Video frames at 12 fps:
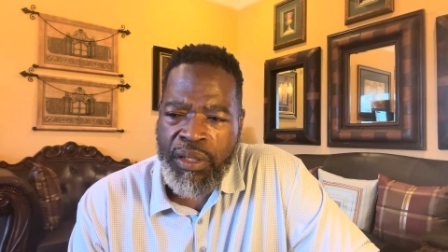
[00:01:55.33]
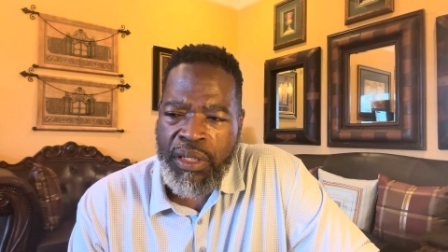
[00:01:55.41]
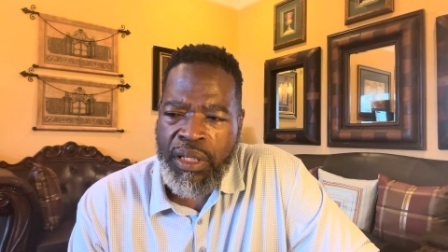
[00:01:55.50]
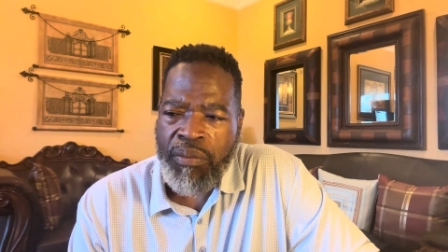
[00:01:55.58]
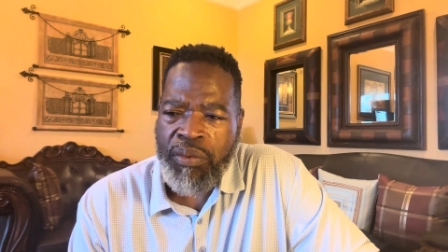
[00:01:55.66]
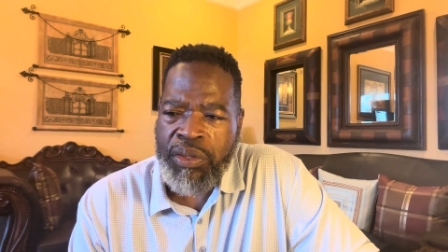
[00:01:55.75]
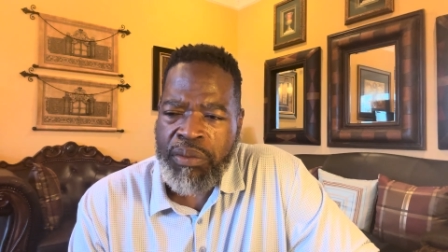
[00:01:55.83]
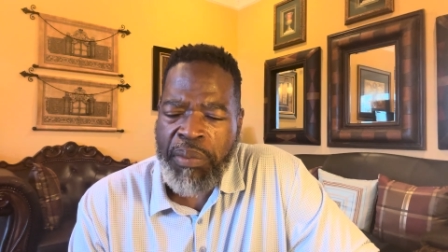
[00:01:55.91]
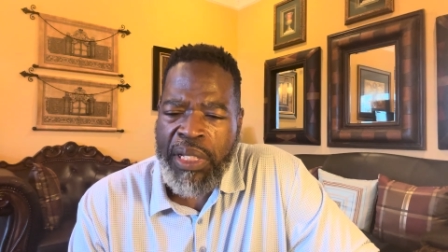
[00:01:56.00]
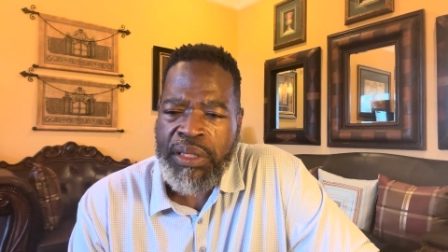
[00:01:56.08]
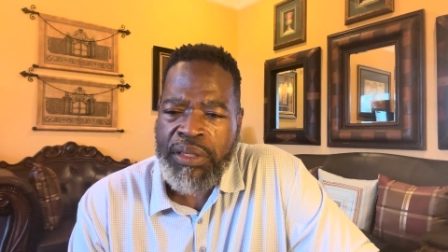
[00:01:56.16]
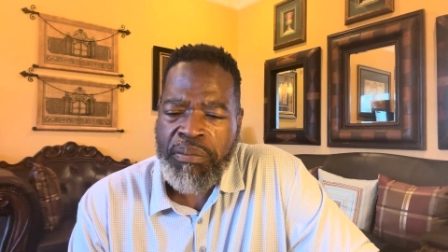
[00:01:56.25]
It was
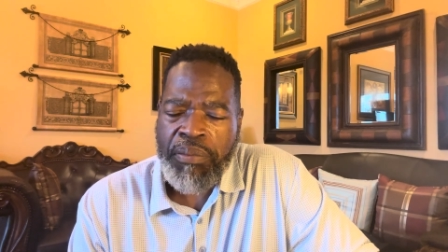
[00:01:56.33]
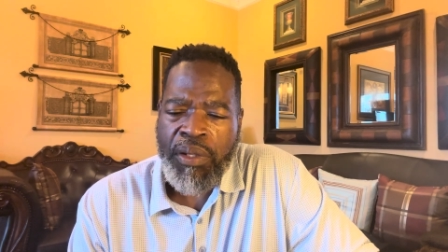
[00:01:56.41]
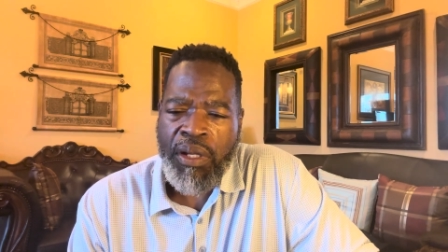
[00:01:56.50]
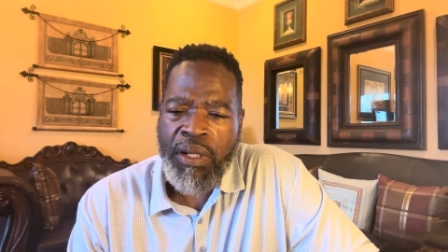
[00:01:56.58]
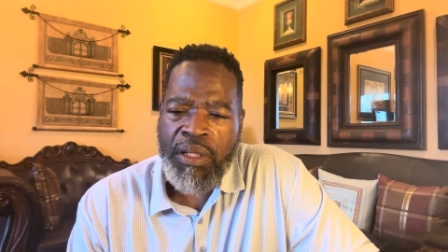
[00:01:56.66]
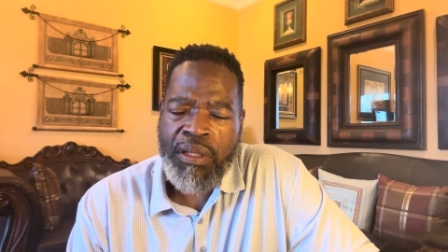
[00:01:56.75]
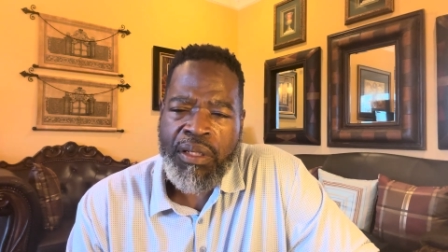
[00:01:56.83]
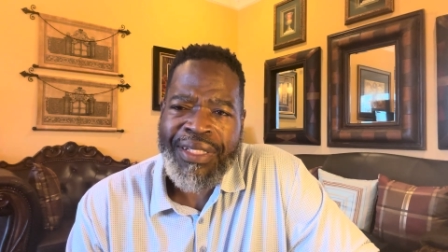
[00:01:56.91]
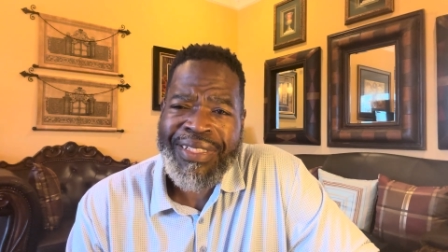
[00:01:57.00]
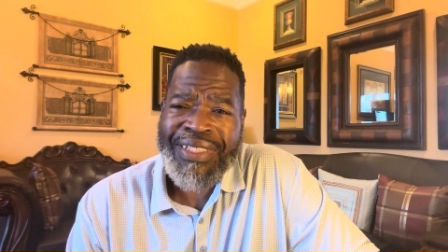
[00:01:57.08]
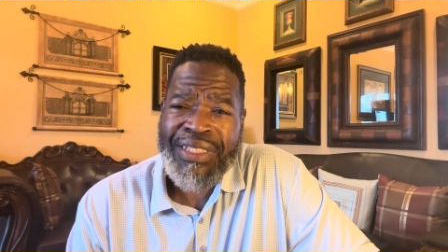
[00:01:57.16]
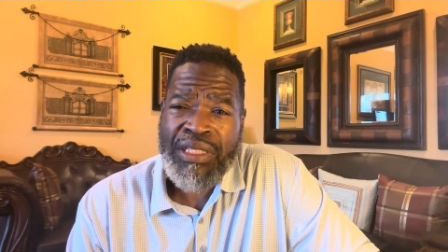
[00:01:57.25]
based upon the
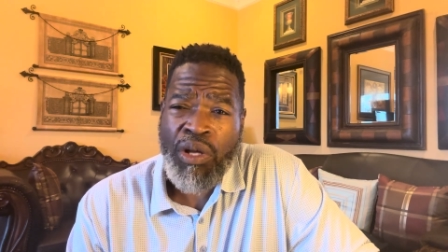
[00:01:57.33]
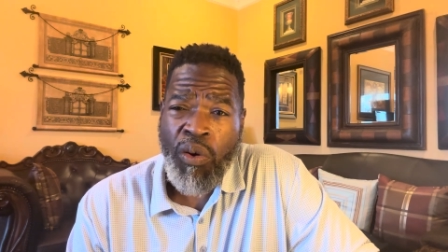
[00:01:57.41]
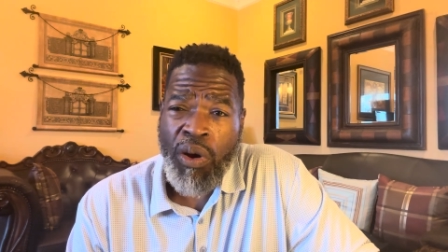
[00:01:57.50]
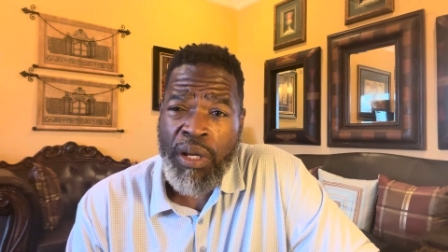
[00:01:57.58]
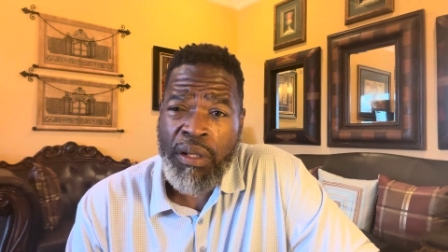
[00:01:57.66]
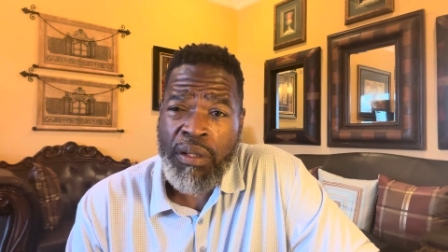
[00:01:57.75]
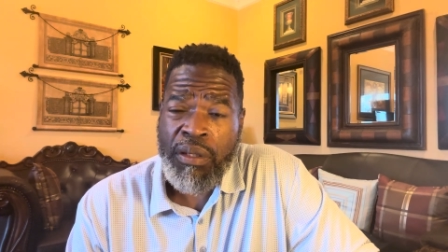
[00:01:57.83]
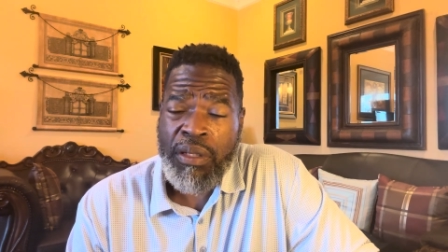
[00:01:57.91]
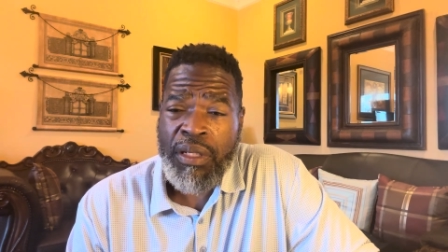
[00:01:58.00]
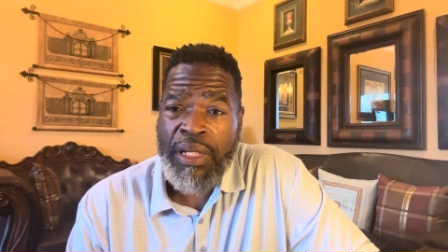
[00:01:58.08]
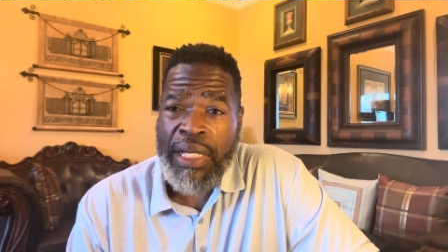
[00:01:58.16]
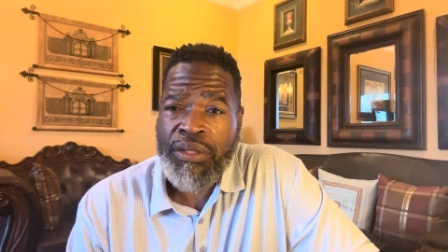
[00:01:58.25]
soil, the
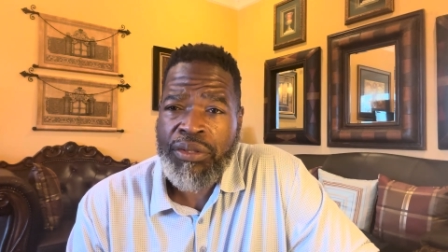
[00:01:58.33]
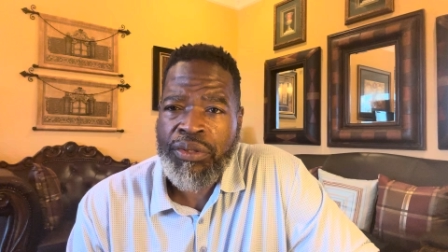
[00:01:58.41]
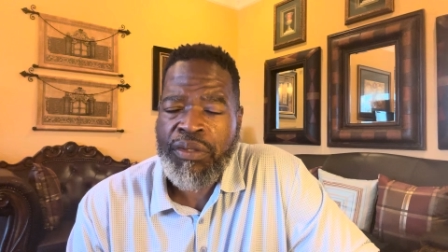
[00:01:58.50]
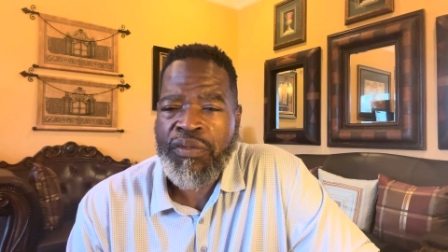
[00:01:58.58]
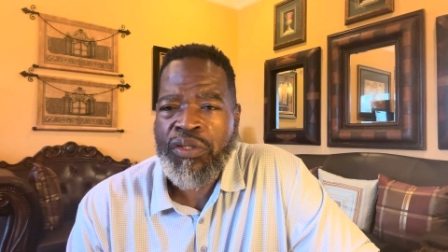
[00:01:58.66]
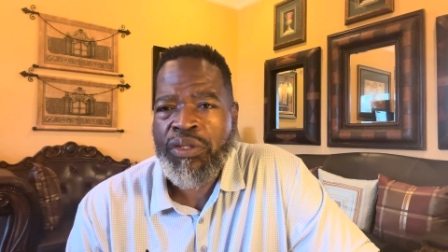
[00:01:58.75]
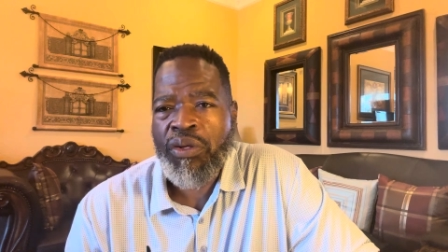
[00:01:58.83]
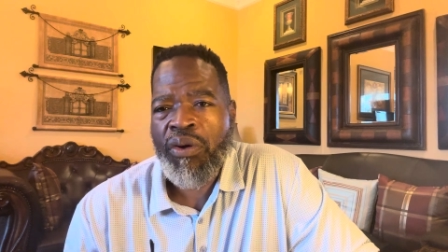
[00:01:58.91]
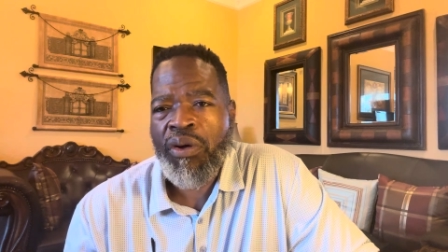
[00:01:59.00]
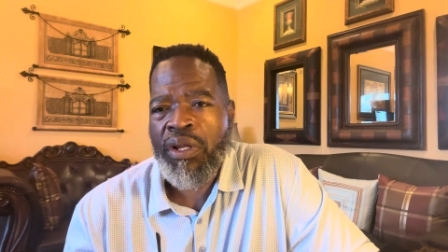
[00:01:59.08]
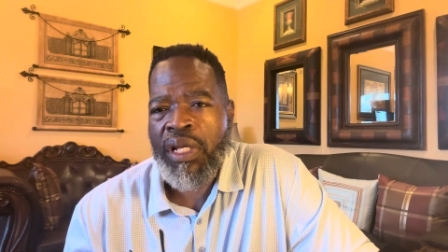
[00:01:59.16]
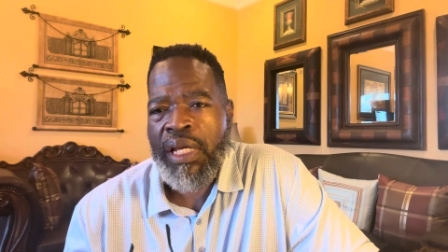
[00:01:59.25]
nature of the
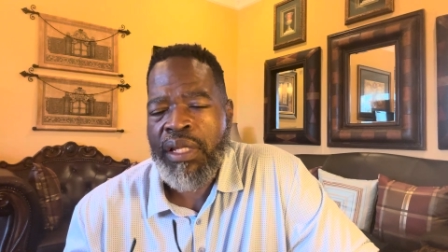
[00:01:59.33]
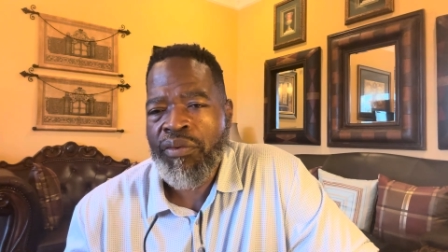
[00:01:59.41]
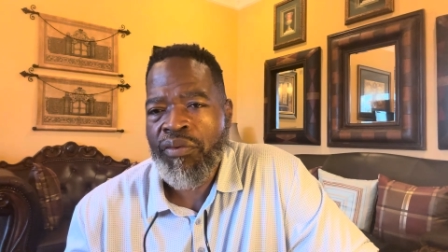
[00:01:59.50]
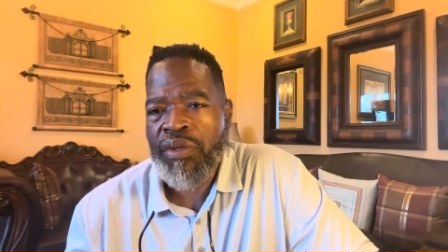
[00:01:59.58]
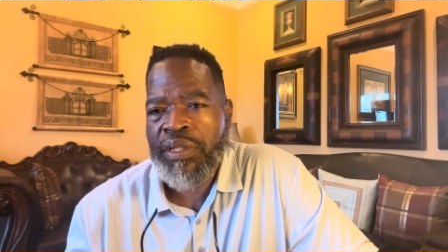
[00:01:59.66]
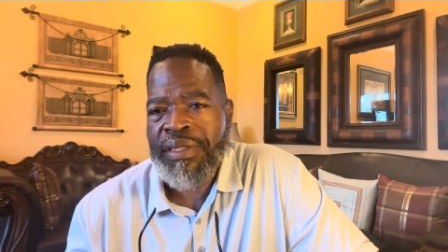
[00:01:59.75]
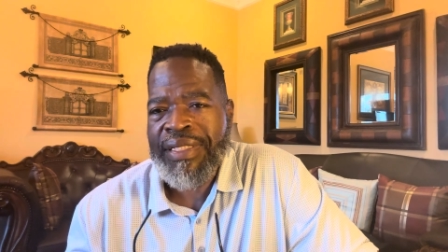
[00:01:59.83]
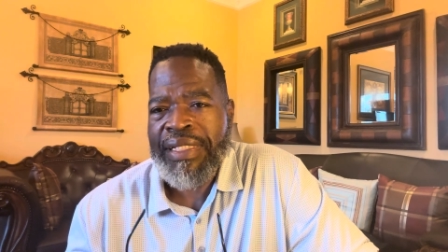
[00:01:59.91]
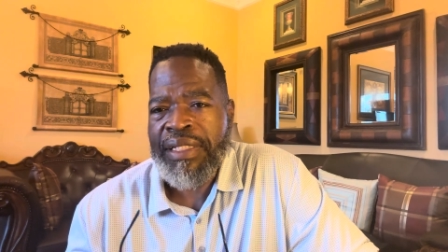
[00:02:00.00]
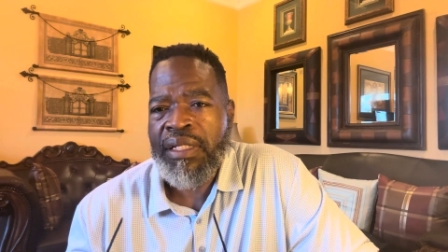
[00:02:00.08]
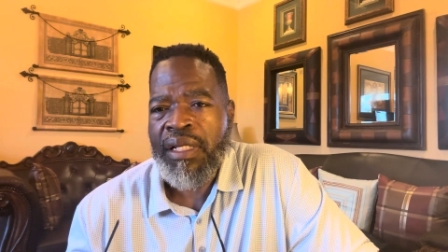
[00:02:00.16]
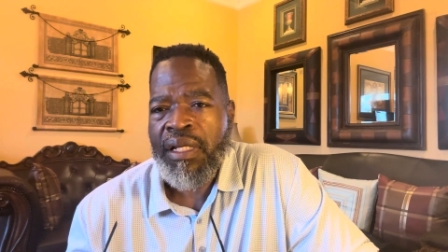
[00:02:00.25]
soil, and the receipt